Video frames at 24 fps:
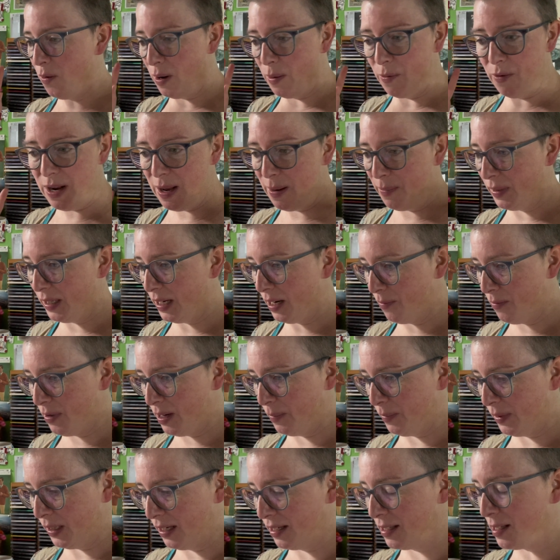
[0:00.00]
I'm
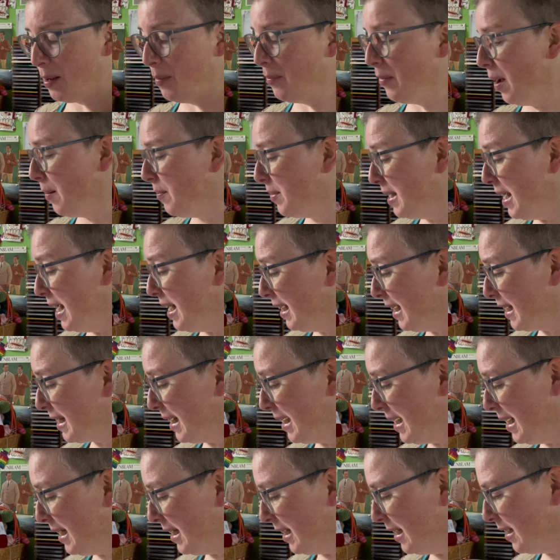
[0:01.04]
rambling. So I'm dead
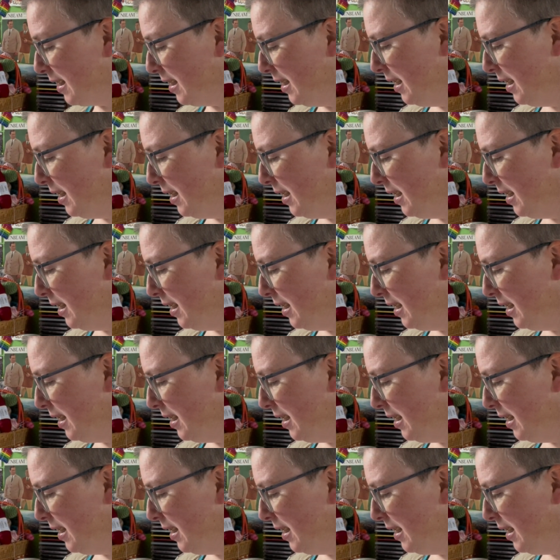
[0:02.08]
excited.